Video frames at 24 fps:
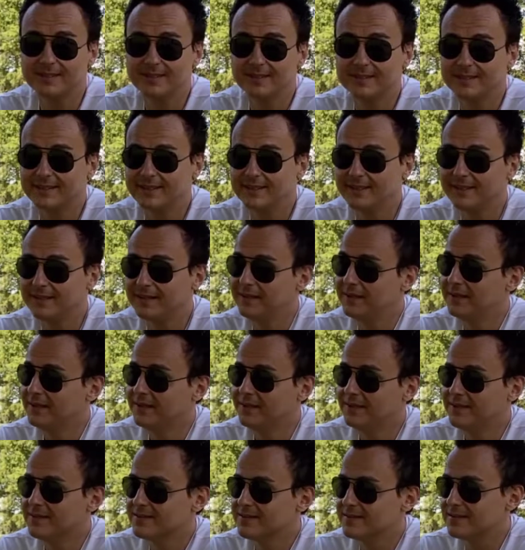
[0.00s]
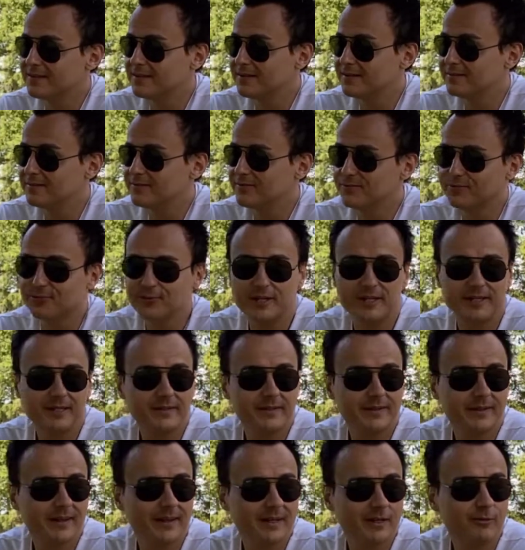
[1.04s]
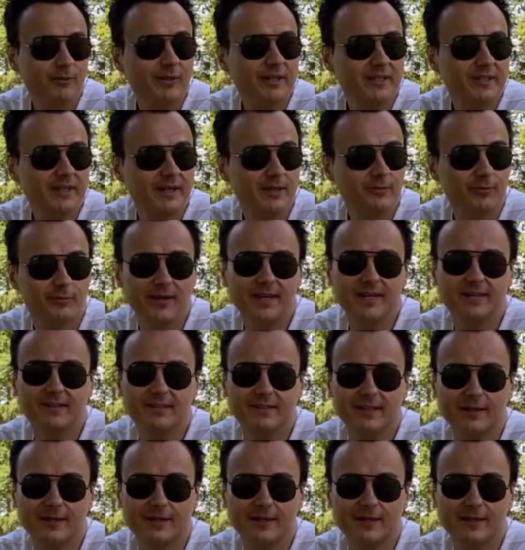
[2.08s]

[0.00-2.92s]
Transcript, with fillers: like that some frederick i read i read